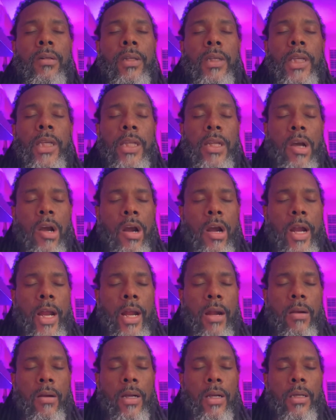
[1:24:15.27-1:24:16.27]
in our
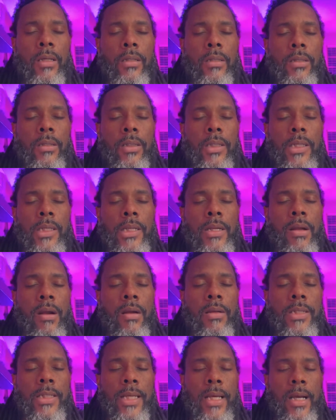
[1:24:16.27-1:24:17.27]
era and in our
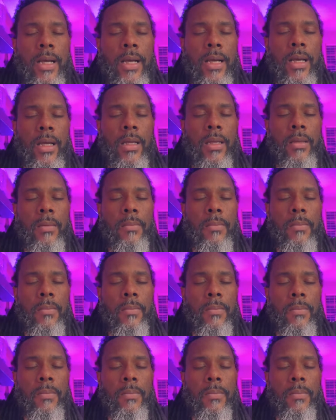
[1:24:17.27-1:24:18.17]
time.